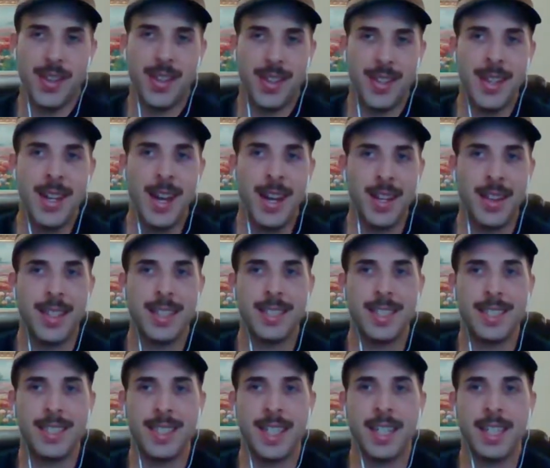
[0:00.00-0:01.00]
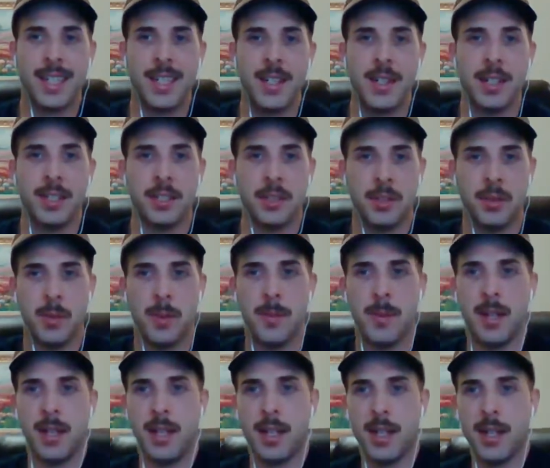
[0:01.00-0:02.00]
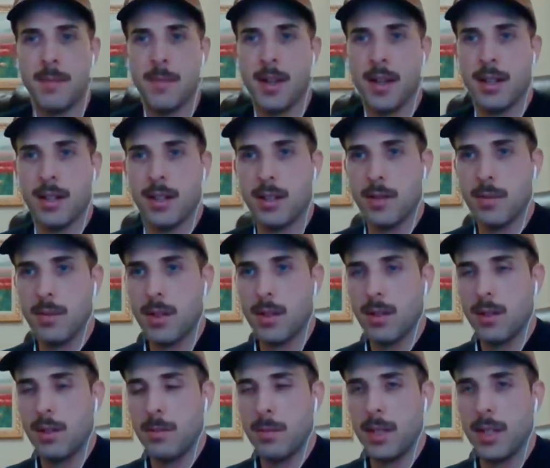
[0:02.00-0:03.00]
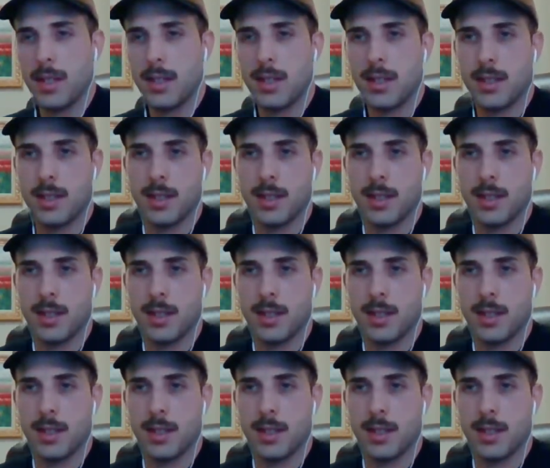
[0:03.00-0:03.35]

yeah, this is like you guys are swimming in the deep end on your own a little bit.